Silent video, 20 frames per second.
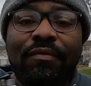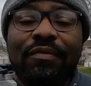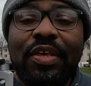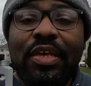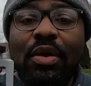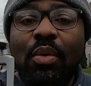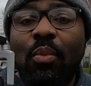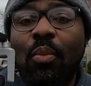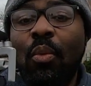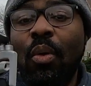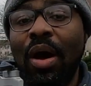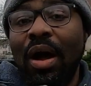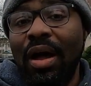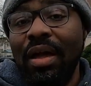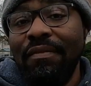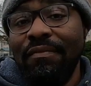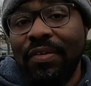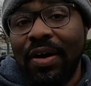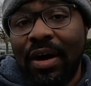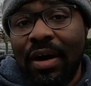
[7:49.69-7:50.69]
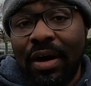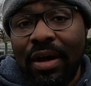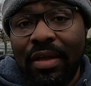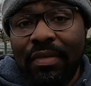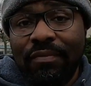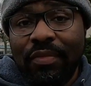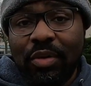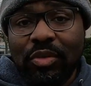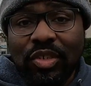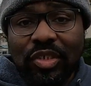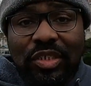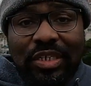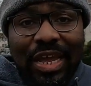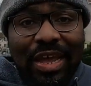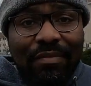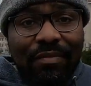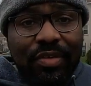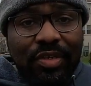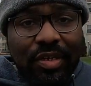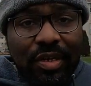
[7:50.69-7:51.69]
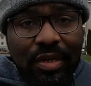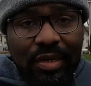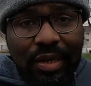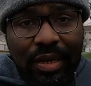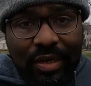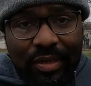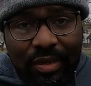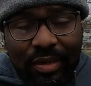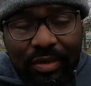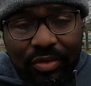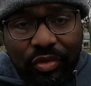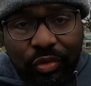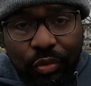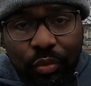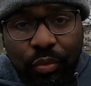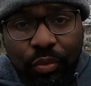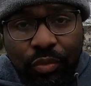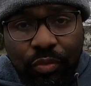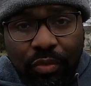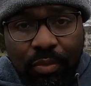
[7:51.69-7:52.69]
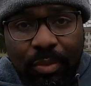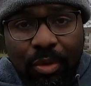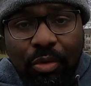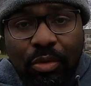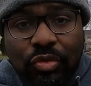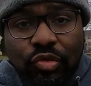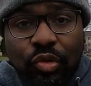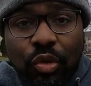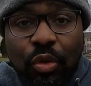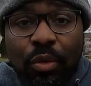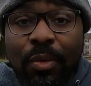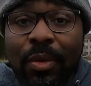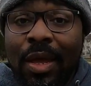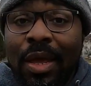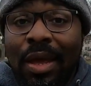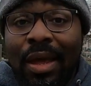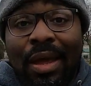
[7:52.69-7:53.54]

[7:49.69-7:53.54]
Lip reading: via Wi-Fi versus having to connect it to the remote control.